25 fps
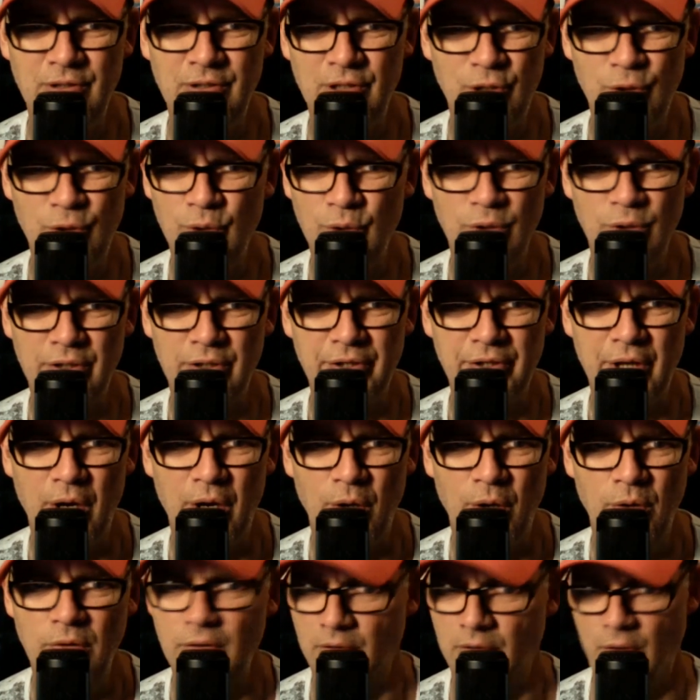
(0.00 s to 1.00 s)
cool or no
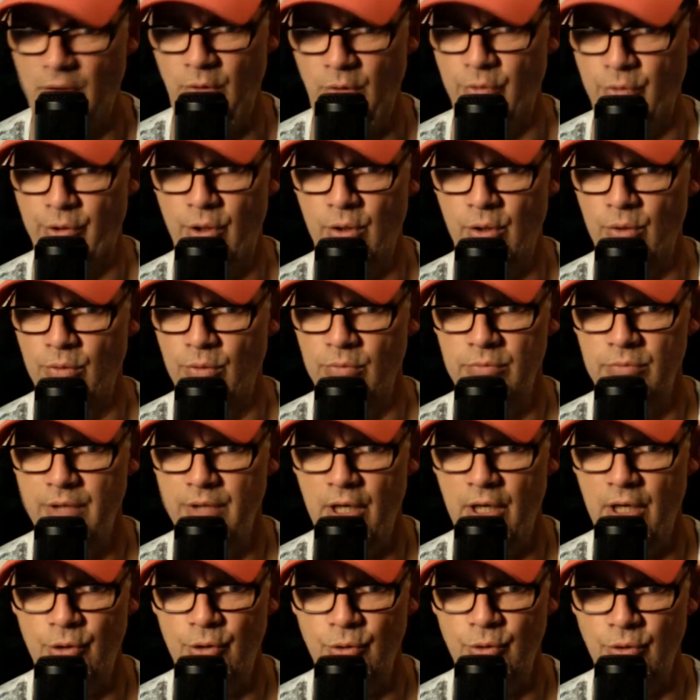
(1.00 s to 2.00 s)
oh no
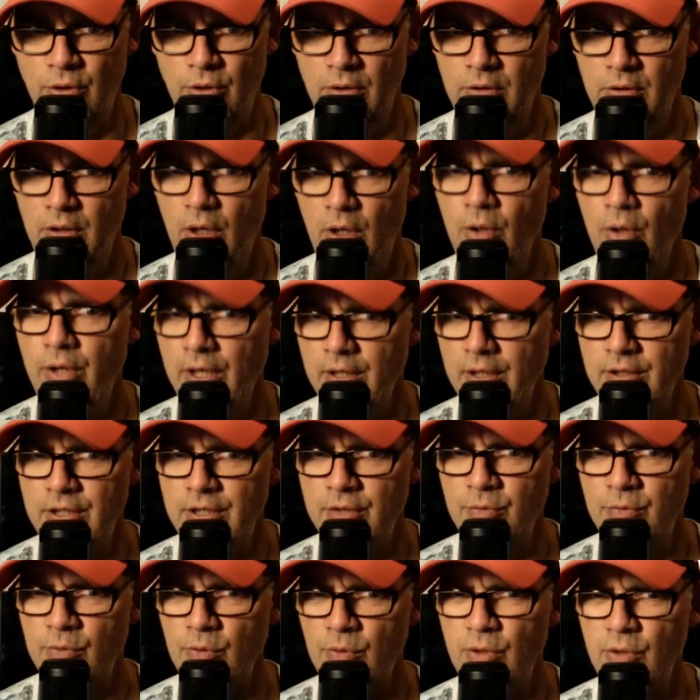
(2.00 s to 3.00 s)
not cool okay
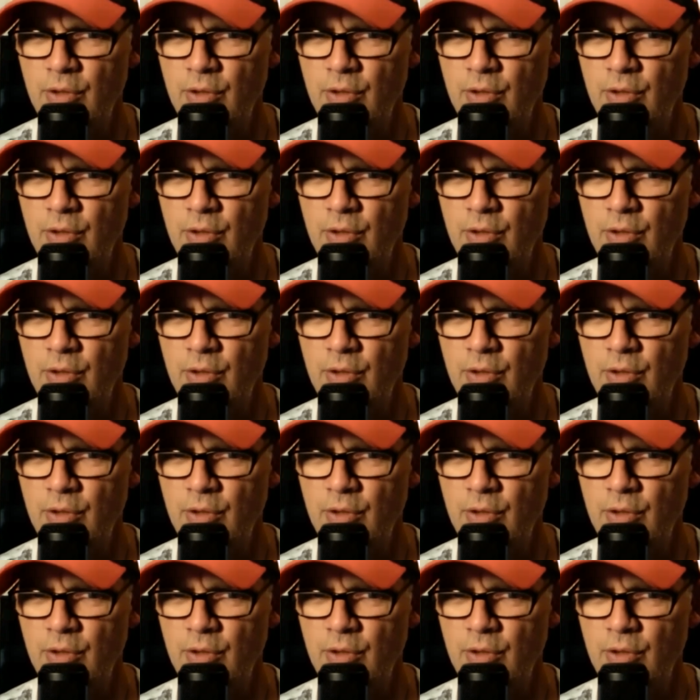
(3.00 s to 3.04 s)
can,